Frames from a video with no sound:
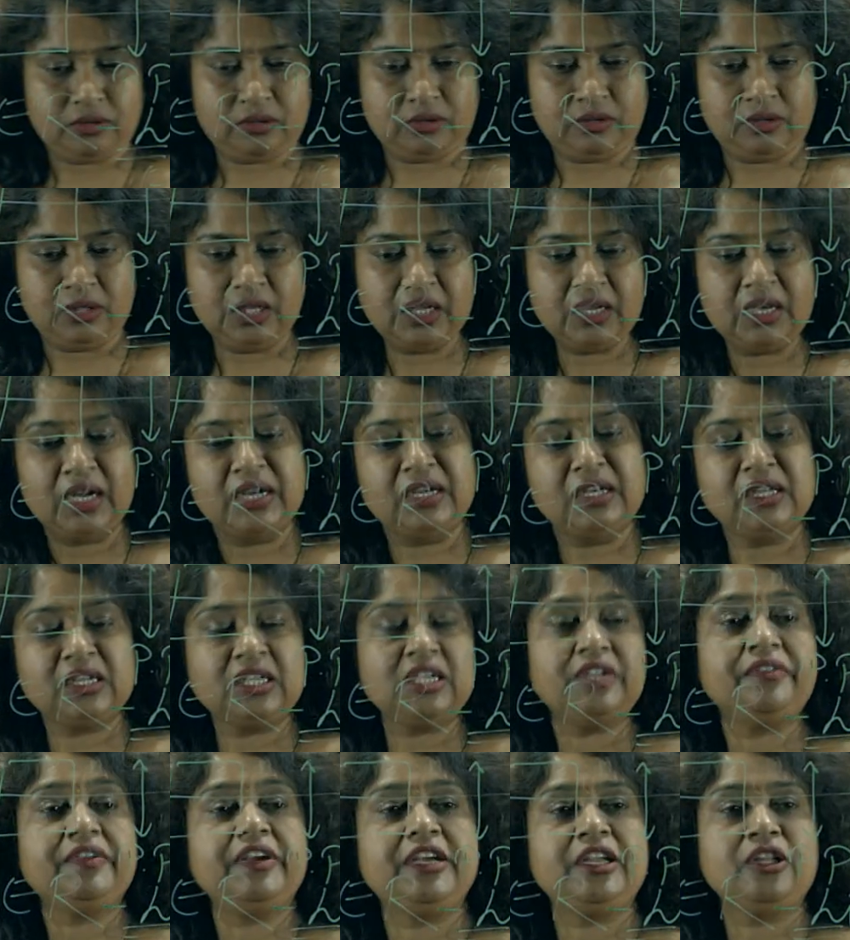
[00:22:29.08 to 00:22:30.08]
the
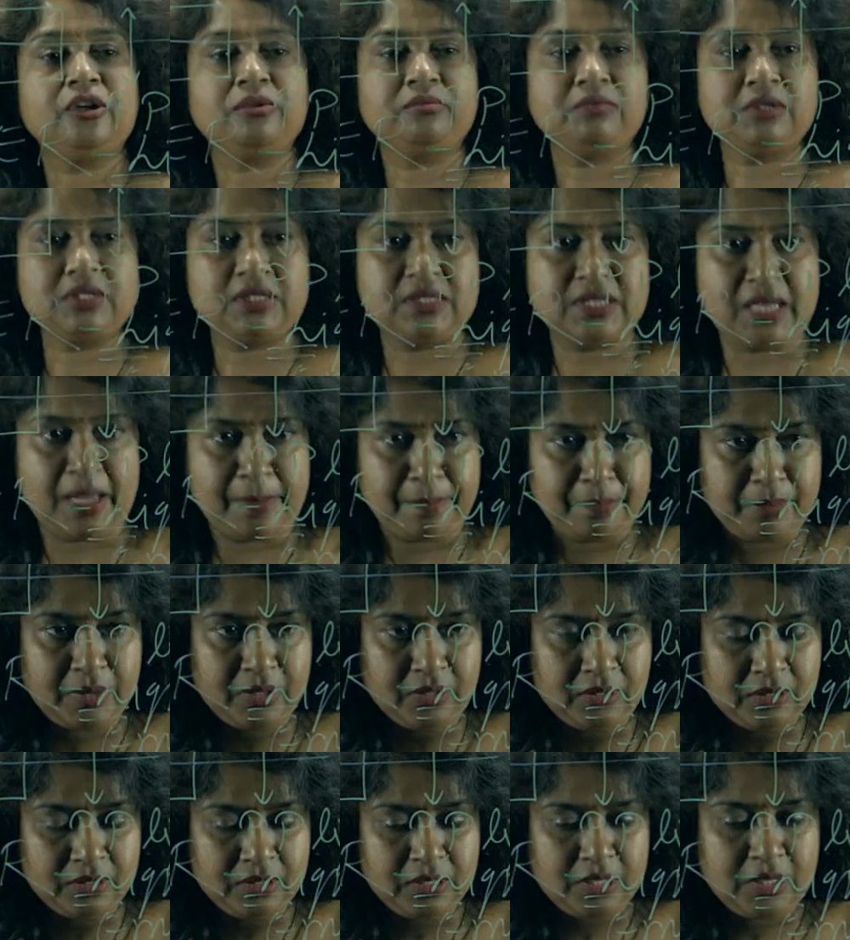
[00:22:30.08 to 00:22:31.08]
conductivity of the
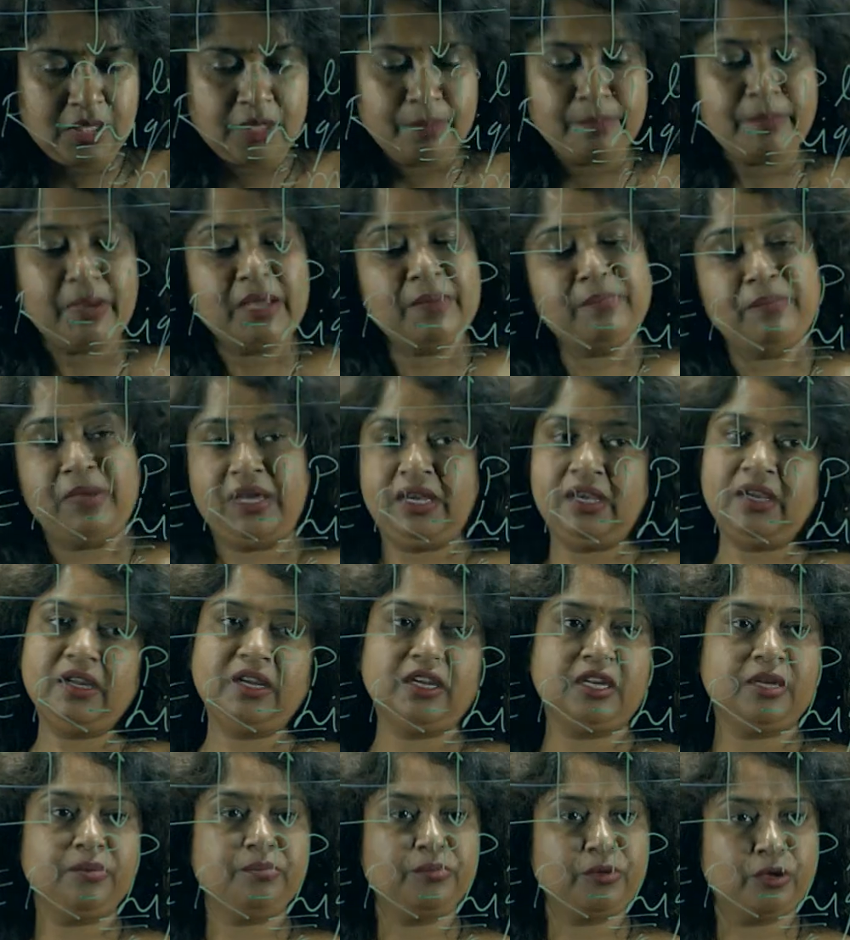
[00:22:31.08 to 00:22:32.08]
sample by making
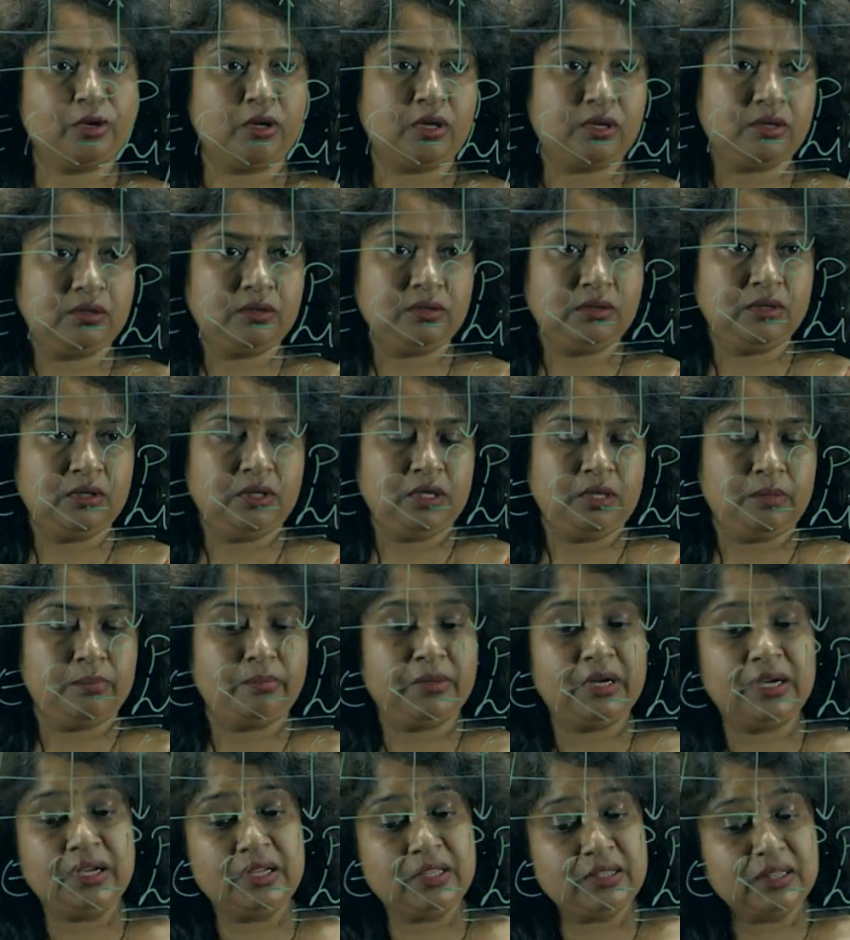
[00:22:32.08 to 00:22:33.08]
it impure,
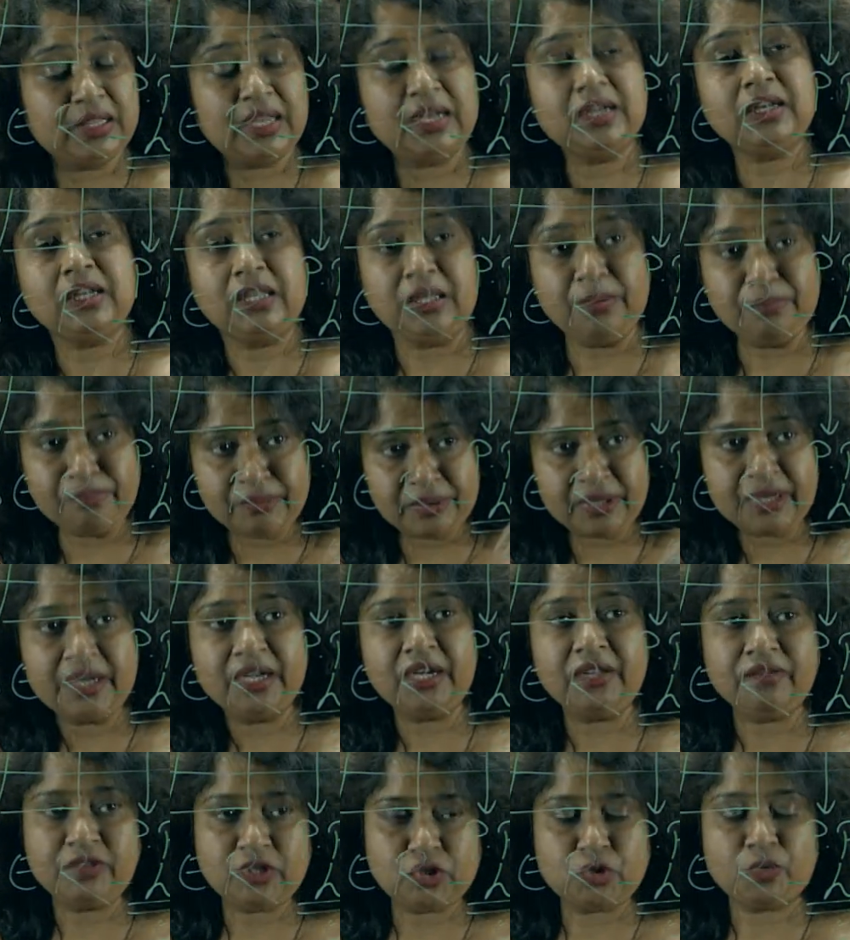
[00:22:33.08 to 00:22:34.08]
but then that
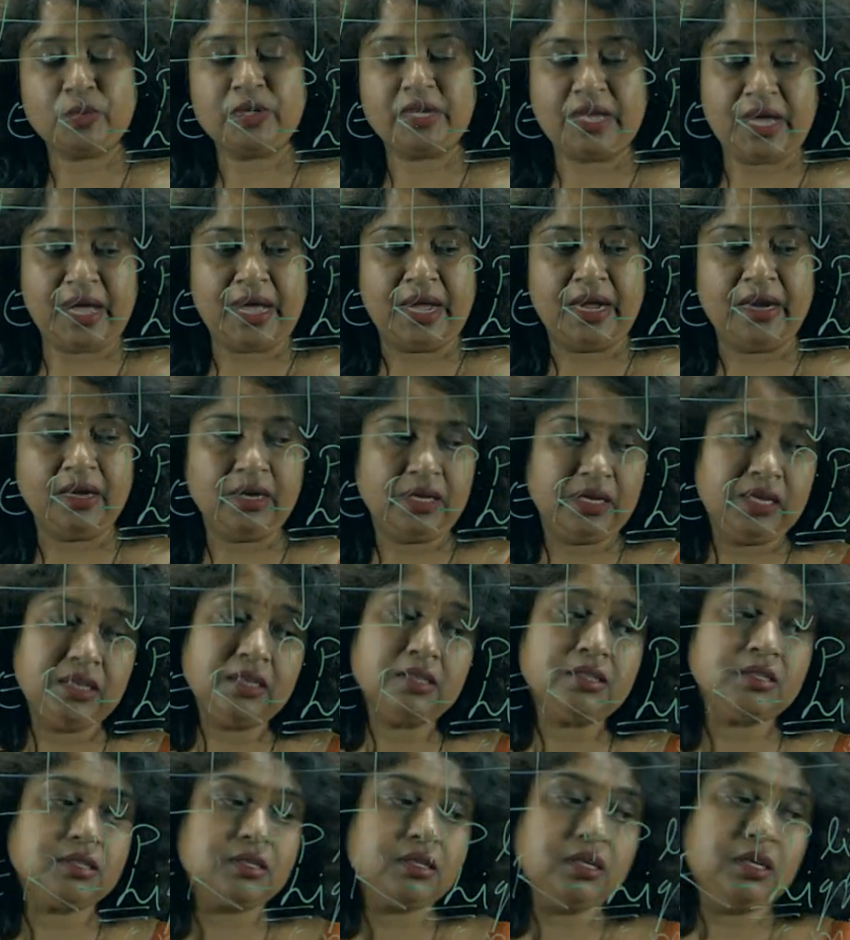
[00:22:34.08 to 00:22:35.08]
impurity which we add
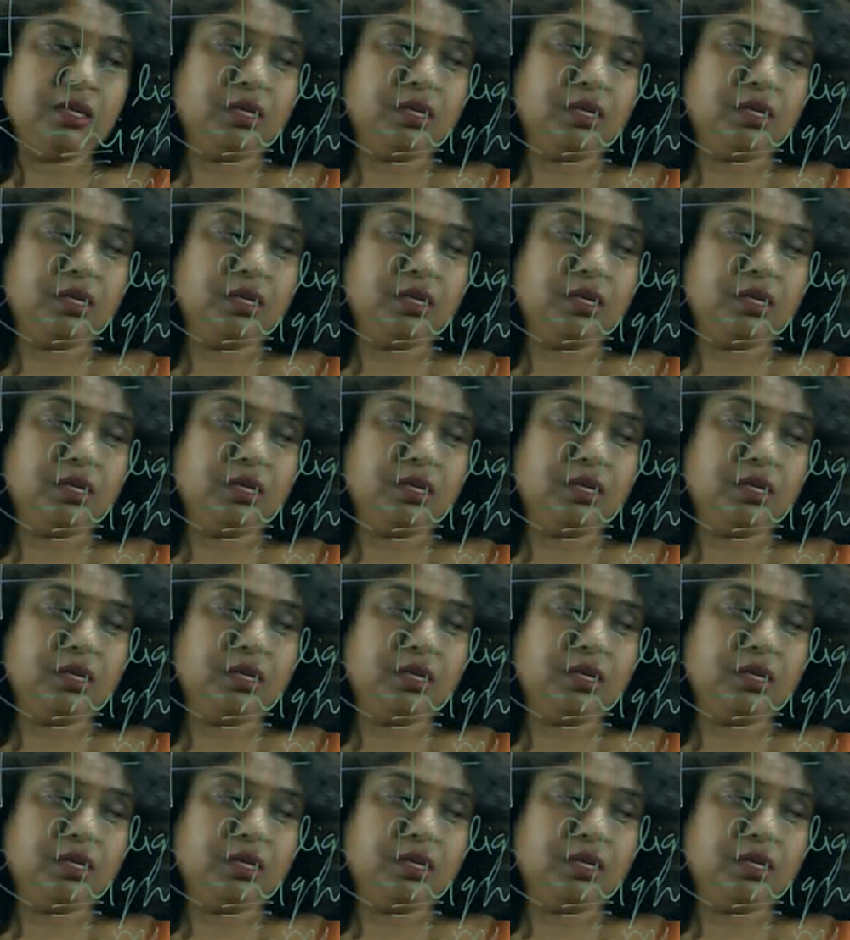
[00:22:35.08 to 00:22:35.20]
is